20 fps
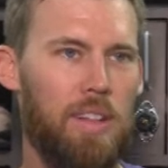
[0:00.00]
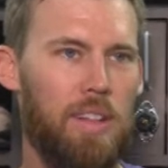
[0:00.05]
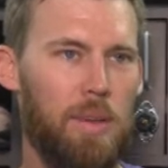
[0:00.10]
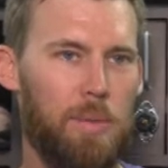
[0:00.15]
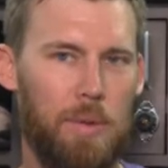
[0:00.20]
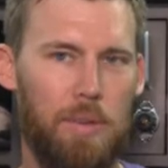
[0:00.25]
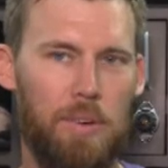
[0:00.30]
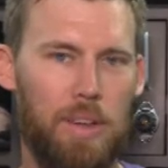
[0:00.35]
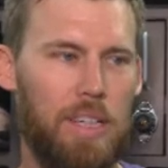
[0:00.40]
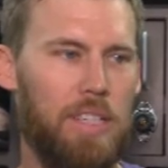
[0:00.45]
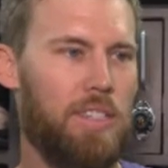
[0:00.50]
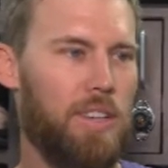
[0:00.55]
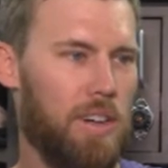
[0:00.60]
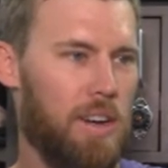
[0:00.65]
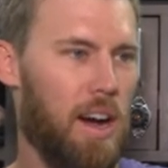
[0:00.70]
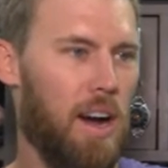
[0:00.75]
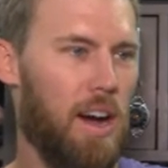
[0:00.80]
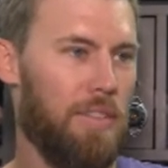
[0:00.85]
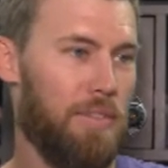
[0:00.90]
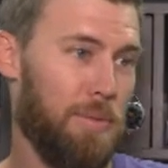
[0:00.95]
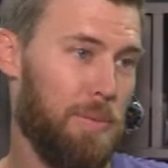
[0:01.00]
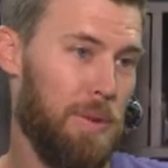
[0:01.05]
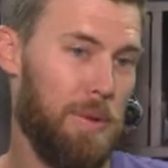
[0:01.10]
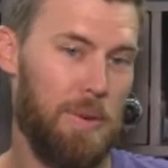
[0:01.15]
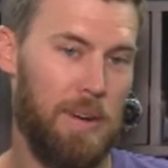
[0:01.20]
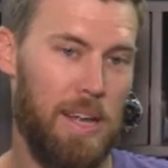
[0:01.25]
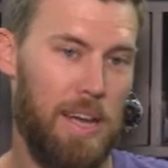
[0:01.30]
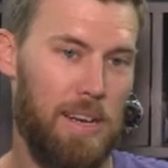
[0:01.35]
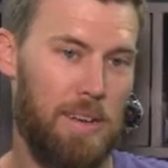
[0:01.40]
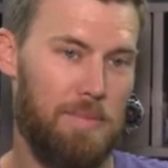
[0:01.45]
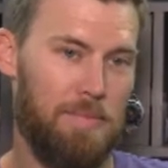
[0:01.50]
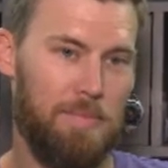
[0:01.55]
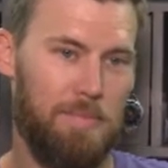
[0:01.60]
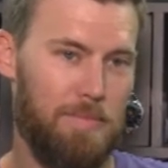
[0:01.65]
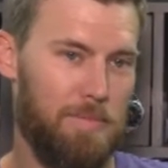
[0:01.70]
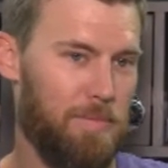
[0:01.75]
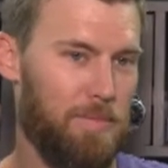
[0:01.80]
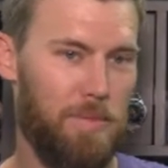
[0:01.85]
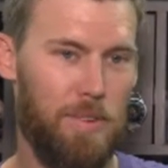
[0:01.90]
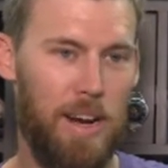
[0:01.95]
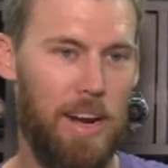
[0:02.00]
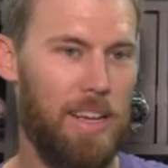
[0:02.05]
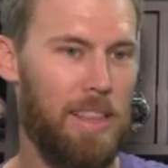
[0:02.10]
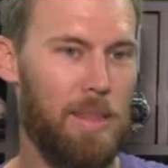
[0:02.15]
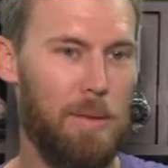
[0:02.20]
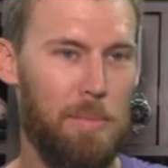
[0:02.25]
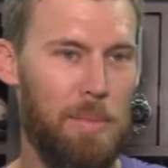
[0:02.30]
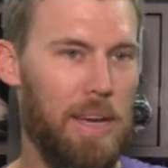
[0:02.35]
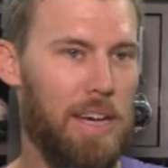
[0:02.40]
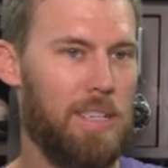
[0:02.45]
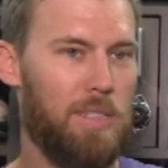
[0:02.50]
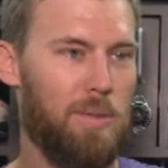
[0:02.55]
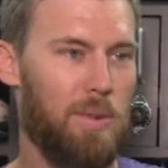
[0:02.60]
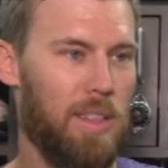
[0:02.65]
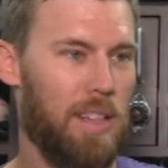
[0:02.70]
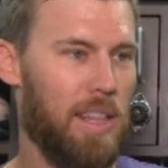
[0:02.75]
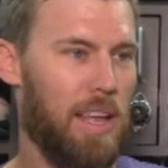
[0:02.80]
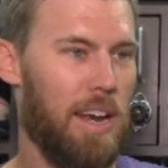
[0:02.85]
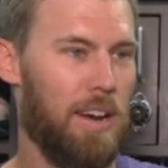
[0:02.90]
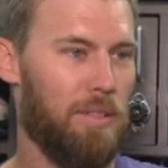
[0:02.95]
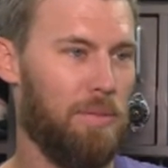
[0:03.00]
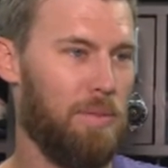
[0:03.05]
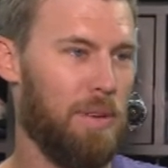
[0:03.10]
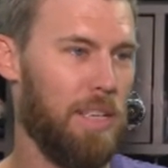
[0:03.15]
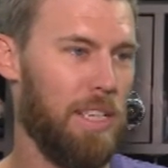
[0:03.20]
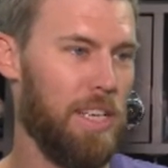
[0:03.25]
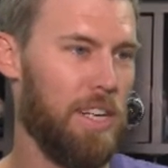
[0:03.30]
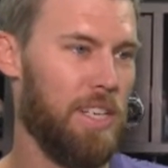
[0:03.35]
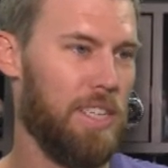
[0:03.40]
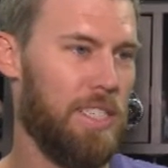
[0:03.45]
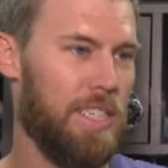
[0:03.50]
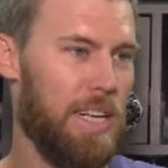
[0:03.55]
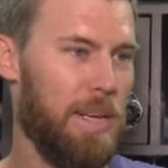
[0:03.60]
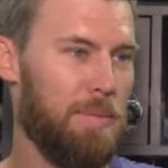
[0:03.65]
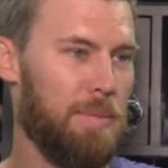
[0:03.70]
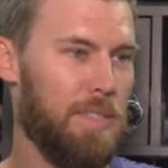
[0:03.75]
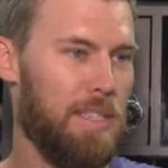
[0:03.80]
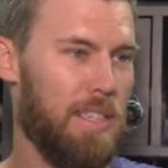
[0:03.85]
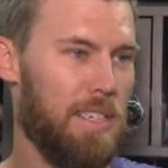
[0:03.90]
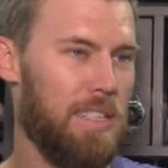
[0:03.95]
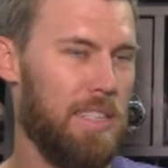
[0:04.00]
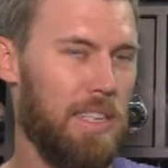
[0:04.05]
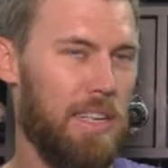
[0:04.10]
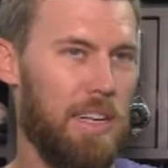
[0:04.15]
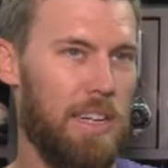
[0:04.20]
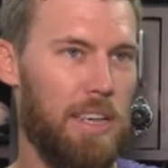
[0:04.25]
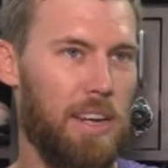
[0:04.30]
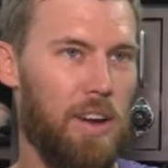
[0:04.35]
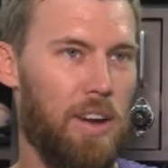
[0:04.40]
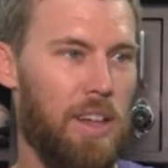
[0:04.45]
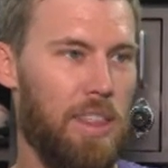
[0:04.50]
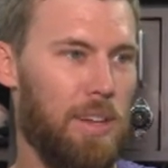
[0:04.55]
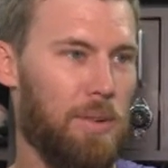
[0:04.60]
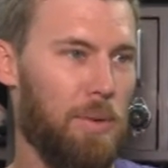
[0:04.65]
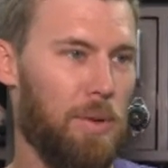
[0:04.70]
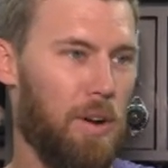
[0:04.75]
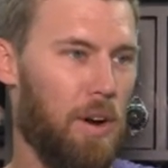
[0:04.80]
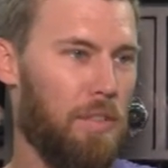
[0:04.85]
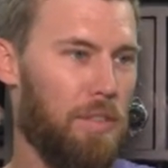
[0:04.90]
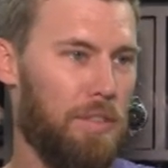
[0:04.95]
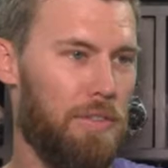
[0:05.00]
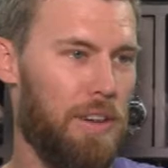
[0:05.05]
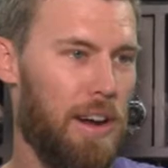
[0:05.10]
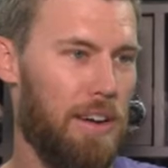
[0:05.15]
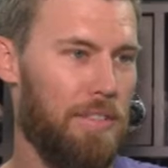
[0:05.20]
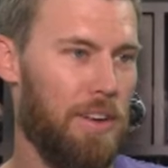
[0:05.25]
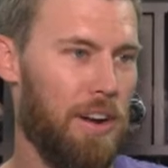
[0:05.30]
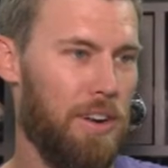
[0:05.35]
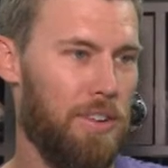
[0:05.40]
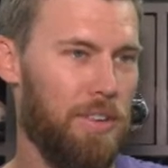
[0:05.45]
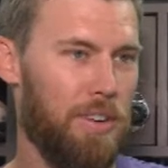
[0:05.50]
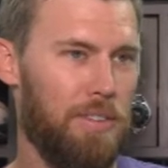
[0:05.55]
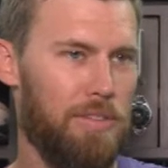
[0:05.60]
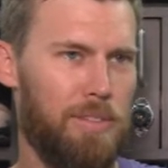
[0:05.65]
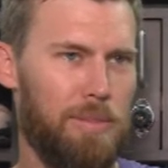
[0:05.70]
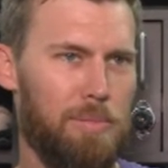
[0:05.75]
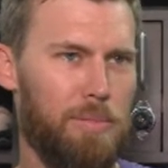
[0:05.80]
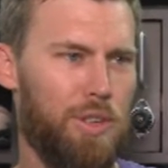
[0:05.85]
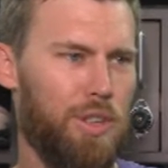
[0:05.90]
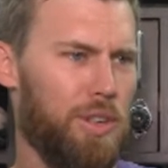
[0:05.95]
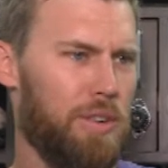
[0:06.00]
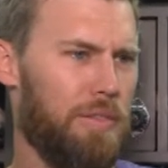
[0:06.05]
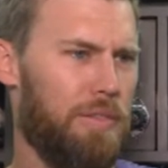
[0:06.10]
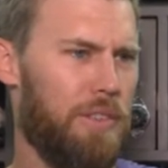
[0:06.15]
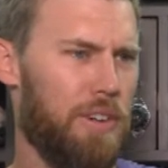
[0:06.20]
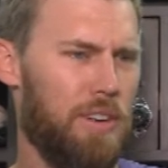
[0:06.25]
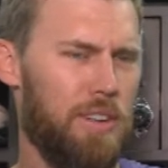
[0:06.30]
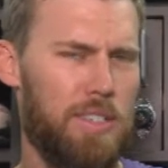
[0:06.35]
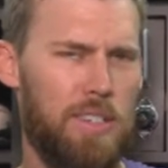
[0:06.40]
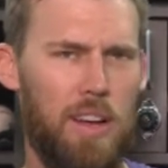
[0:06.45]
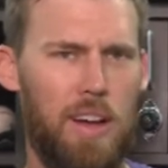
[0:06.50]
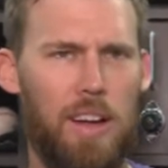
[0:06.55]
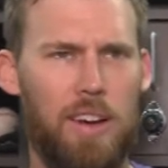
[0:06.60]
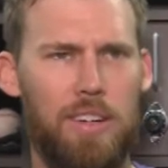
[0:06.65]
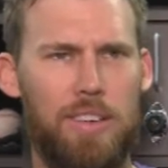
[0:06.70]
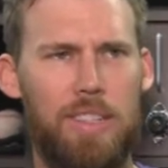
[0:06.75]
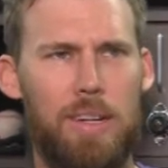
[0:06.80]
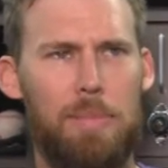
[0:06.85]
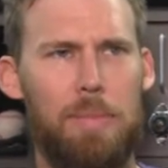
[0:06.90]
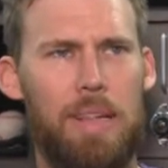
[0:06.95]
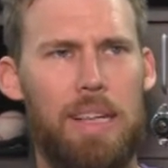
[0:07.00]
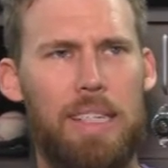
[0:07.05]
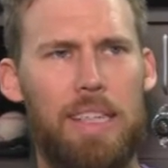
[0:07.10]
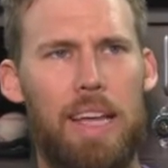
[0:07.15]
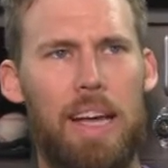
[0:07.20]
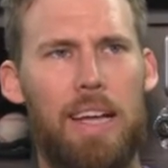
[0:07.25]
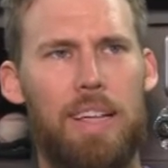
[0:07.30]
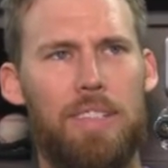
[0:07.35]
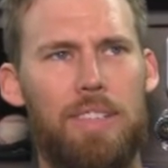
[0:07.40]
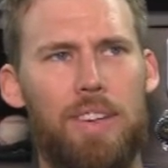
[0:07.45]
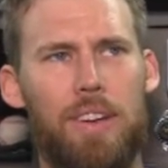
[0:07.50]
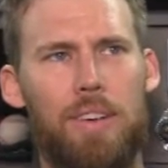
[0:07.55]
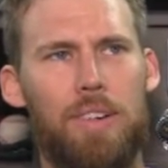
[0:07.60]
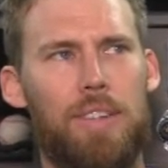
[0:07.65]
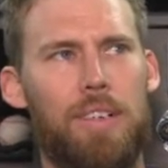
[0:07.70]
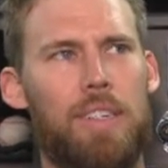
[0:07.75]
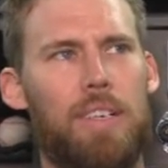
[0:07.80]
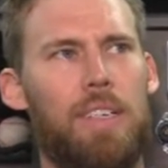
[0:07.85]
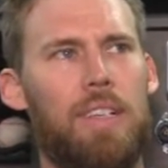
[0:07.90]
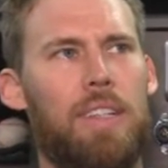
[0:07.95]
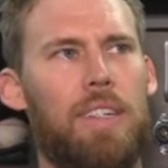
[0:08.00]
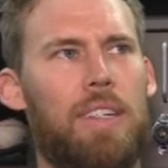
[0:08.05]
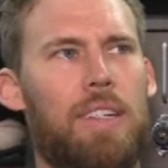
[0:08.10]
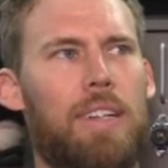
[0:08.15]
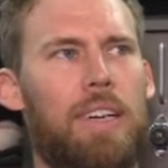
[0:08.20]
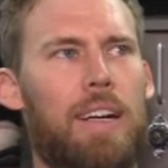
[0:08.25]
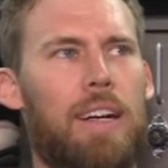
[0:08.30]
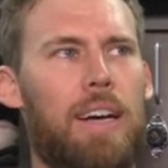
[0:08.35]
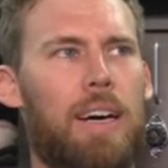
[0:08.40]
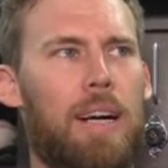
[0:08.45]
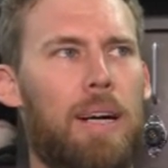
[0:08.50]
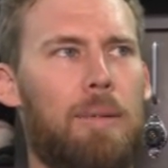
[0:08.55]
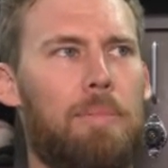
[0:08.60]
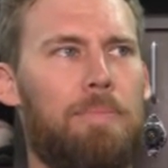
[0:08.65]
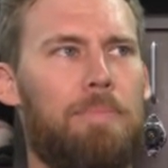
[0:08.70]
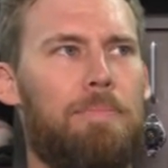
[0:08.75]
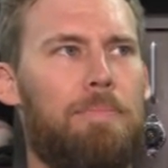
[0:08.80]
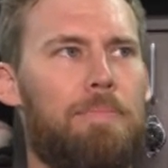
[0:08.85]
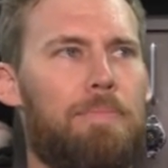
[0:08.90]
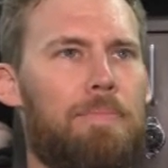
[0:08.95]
that we really took off and we were like right in the mix with a lot of really good teams in this league. You know, I think we were over 500 from June 1st on or something like that. So um,